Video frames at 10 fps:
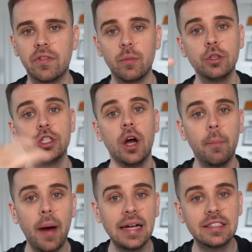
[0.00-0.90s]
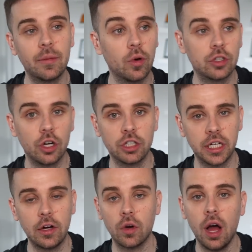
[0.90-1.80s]
And would you go and pay someone
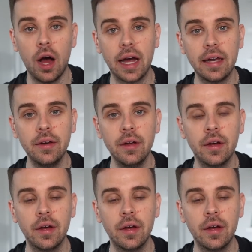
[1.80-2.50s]
dodgy online?